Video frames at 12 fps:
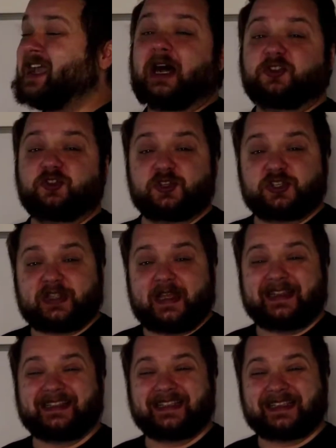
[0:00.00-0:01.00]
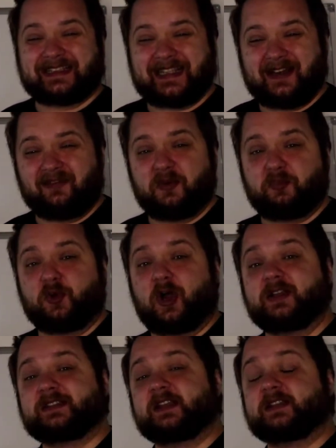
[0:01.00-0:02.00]
understanding the state of a
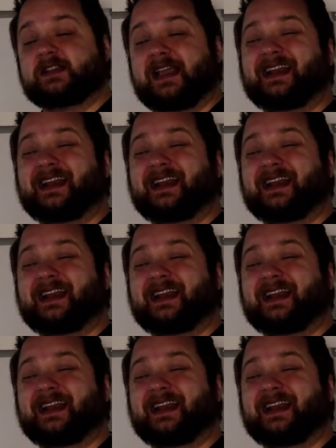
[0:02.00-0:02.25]
process